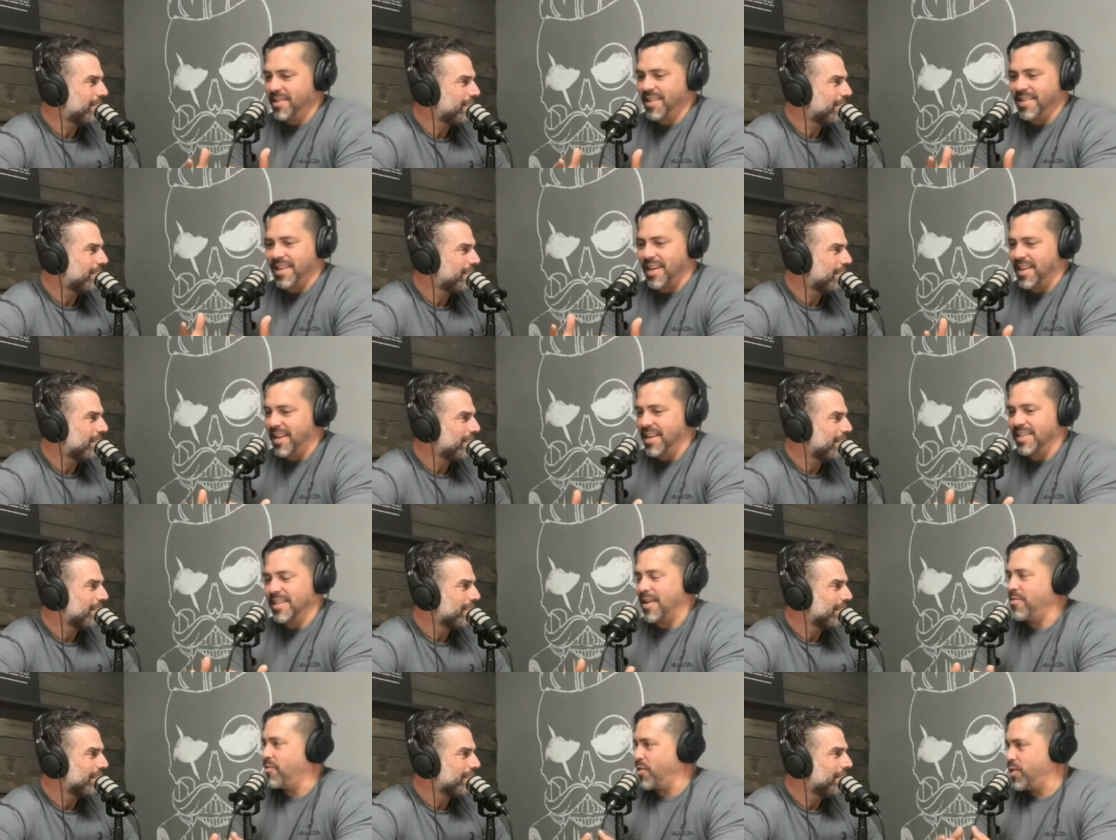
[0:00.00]
Speaker 1: these ideas
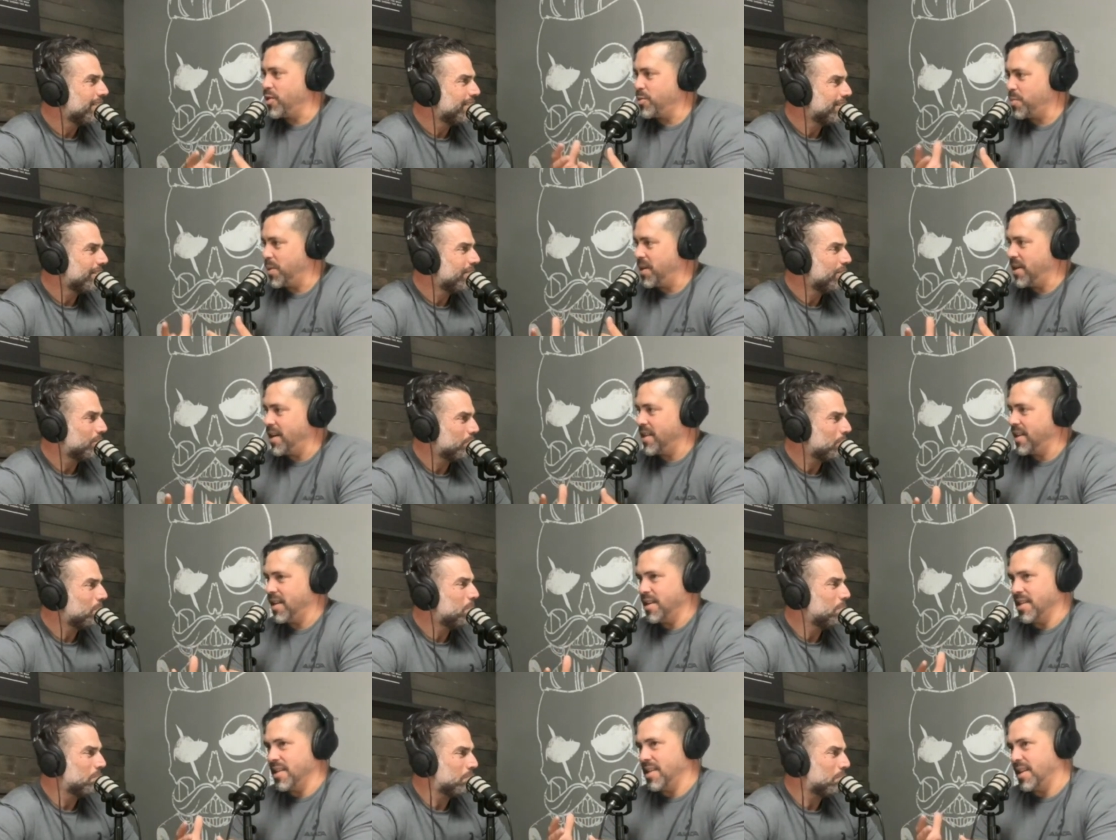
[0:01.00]
at first, but at the
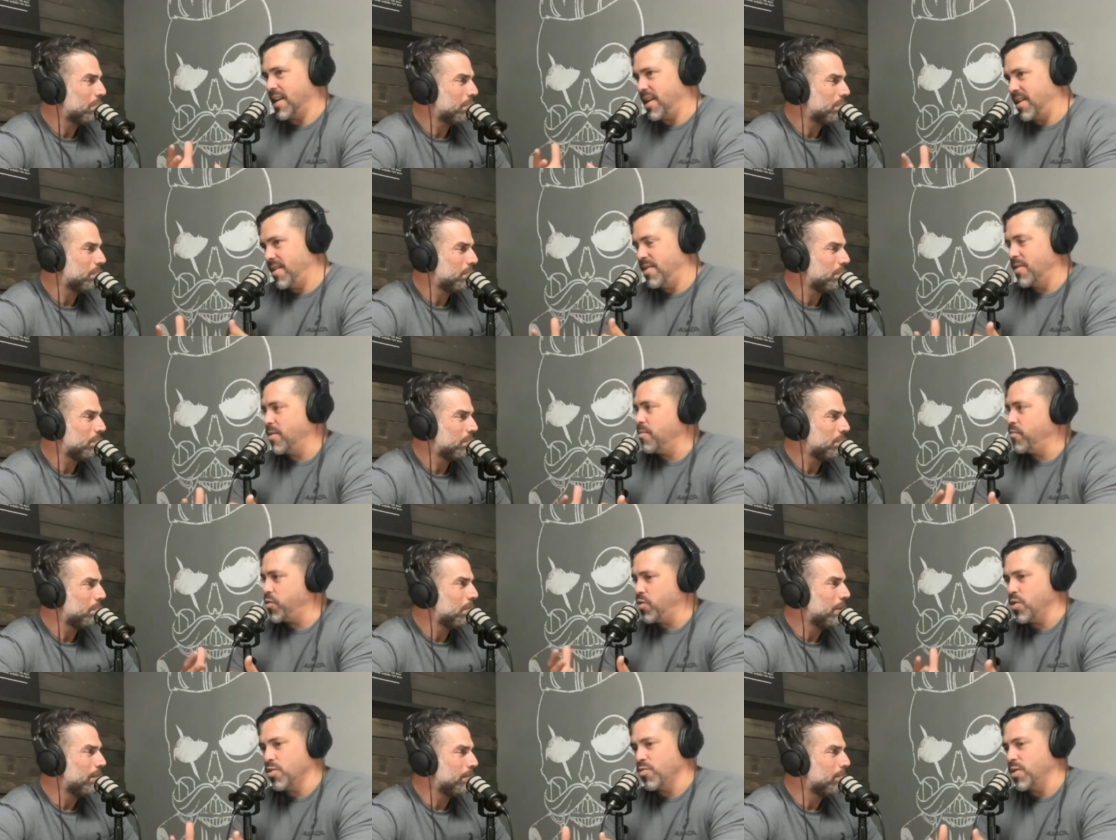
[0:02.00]
end of the day, you know,
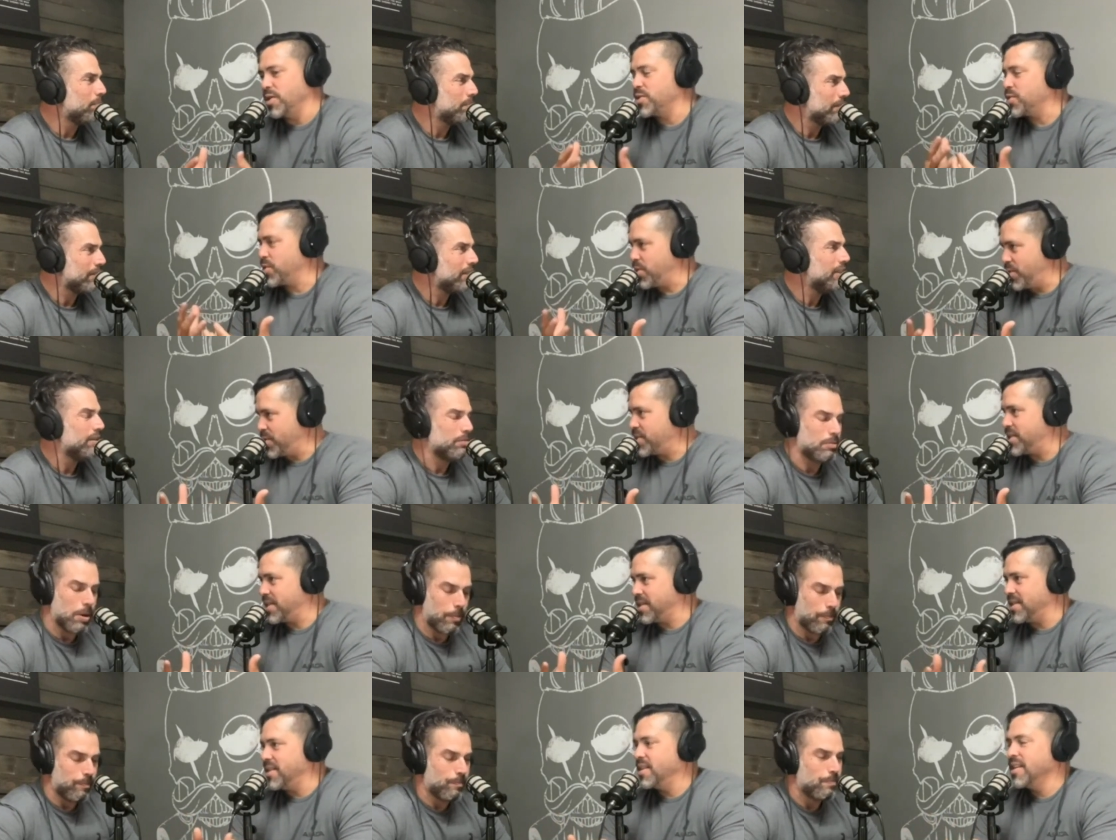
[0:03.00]
do right. your research. And,
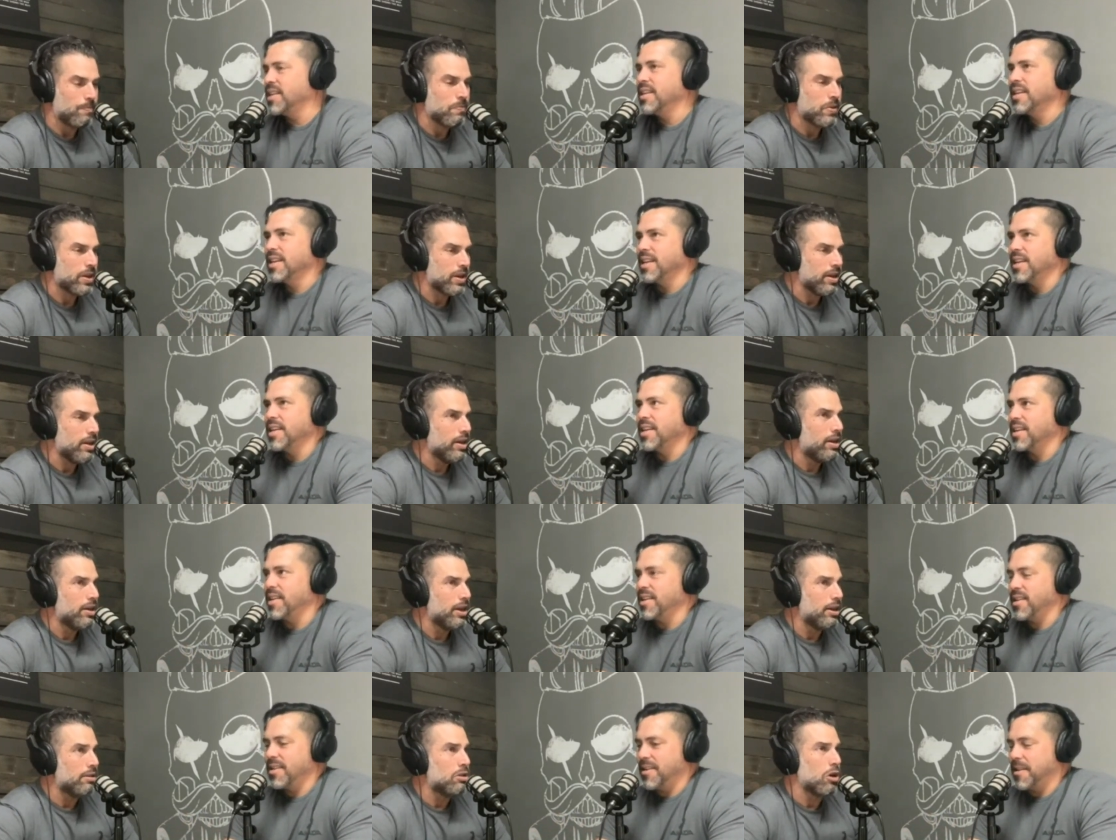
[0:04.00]
Speaker 2: yep
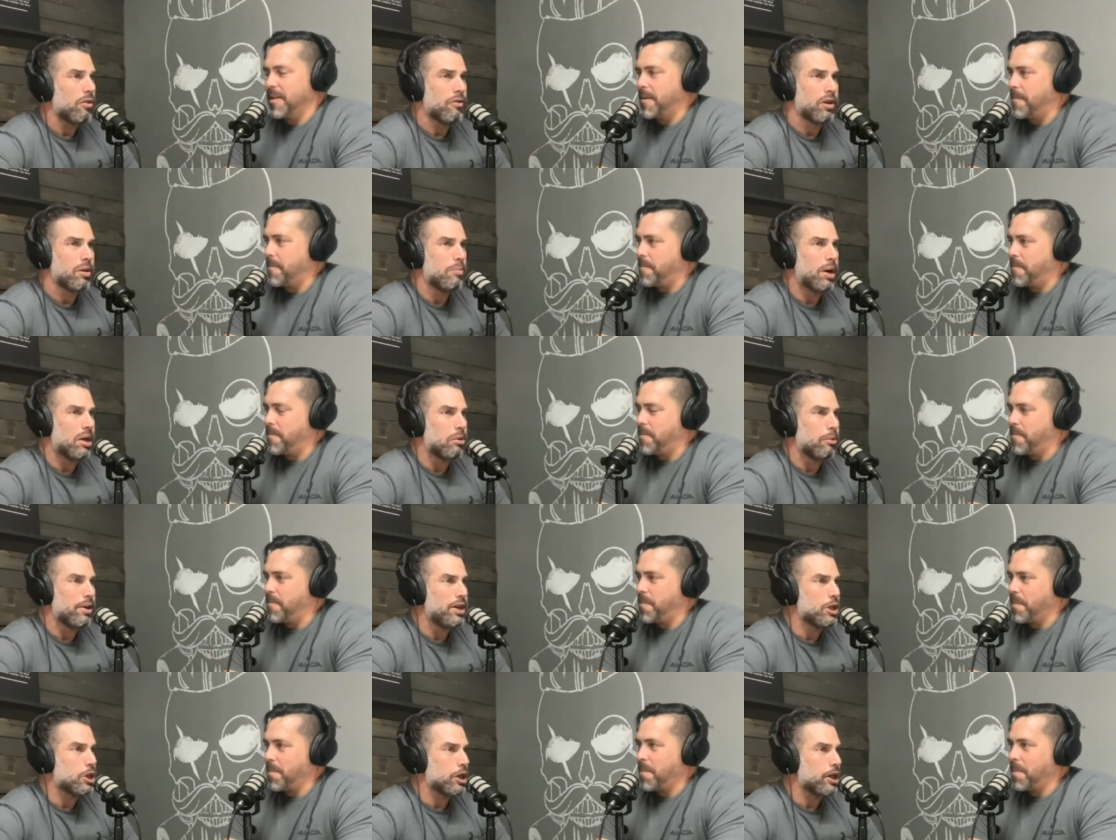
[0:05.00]
yeah, surfing in
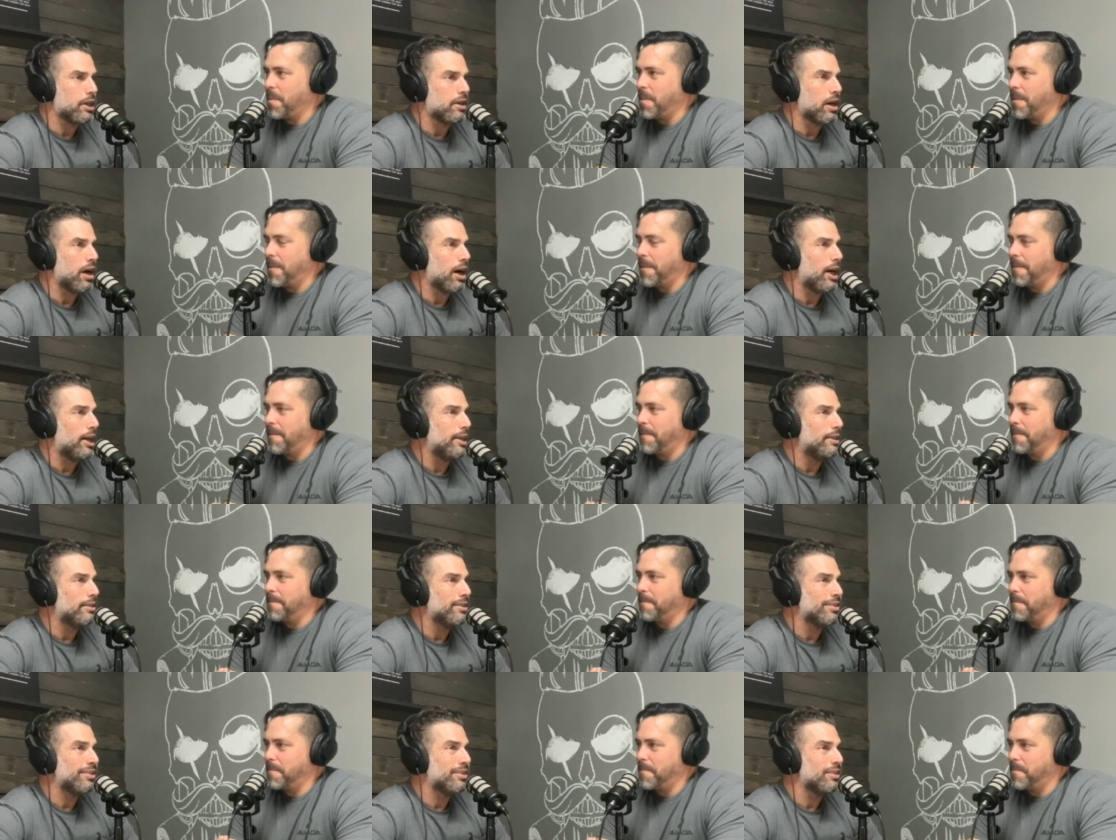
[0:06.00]
moderation. Uh,
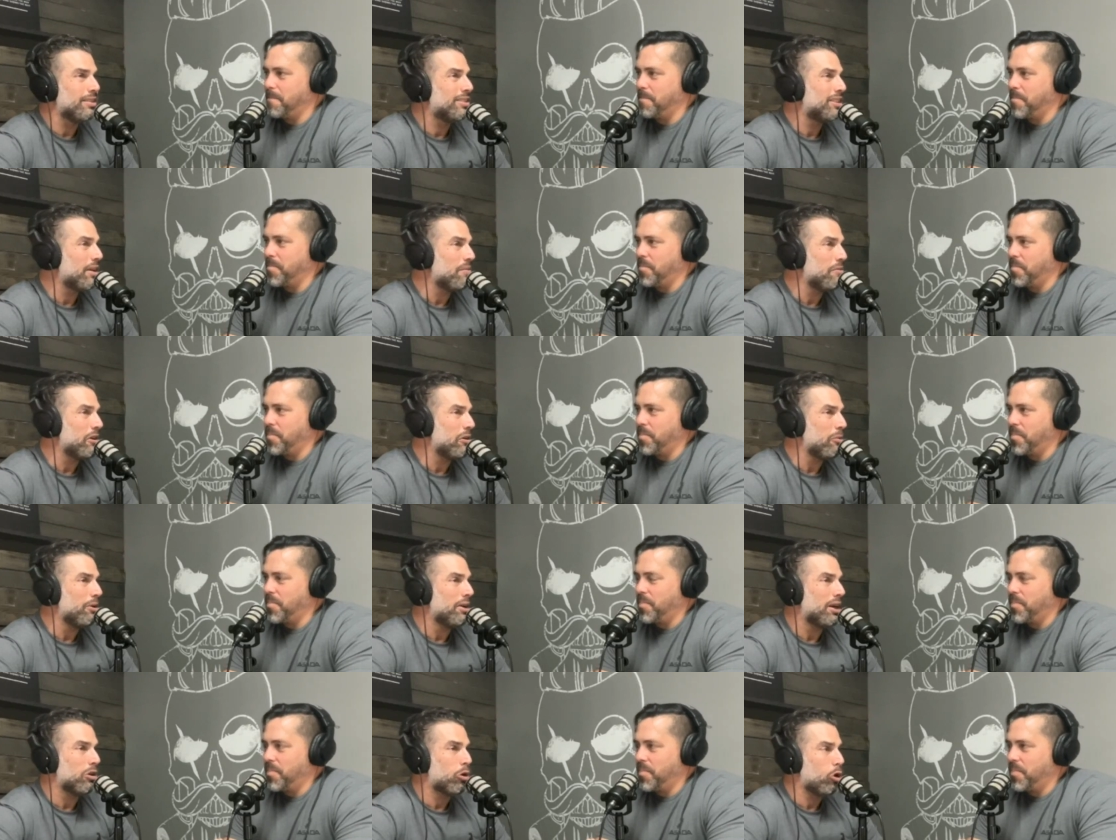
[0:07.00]
same thing
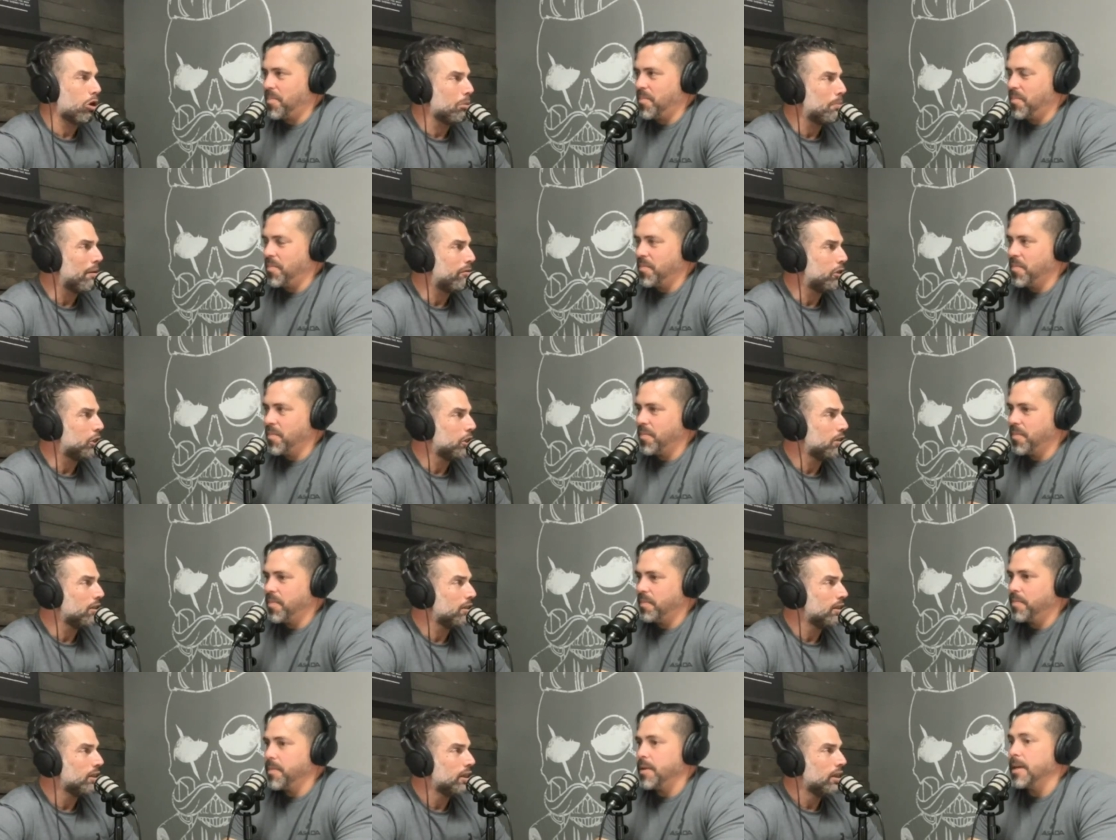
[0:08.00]
with alcoholic
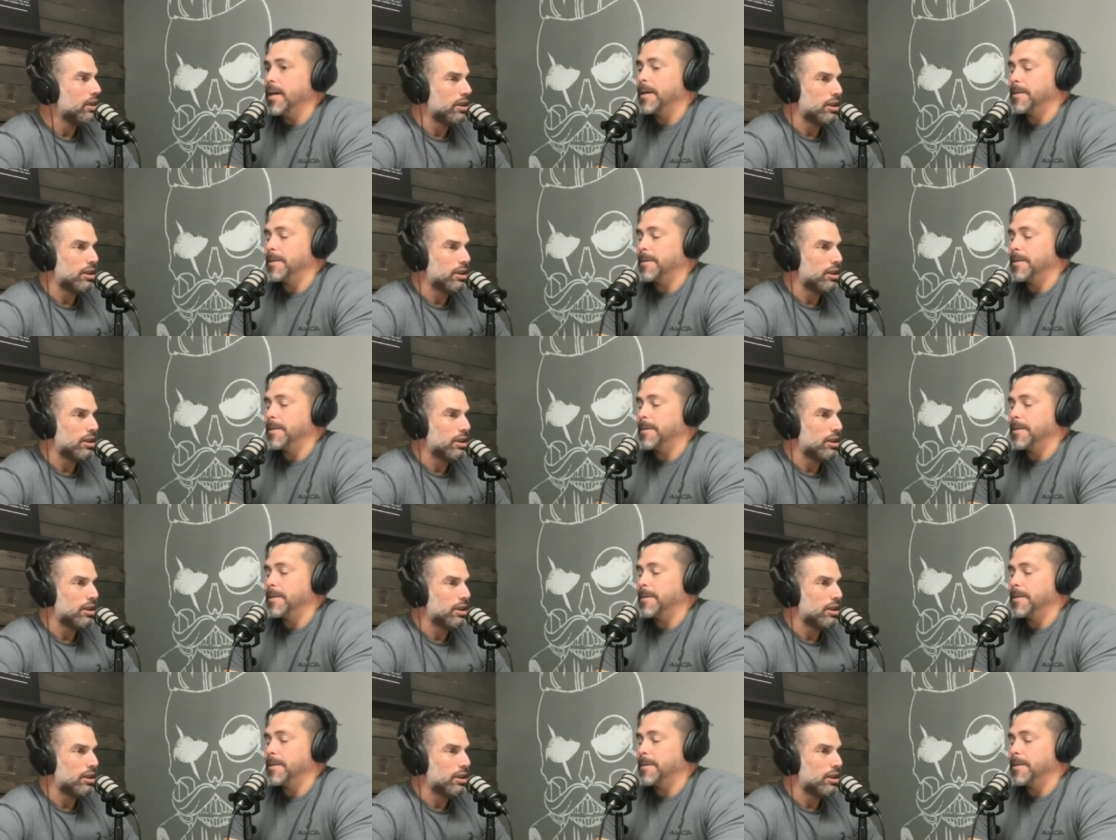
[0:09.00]
beverages. Yeah,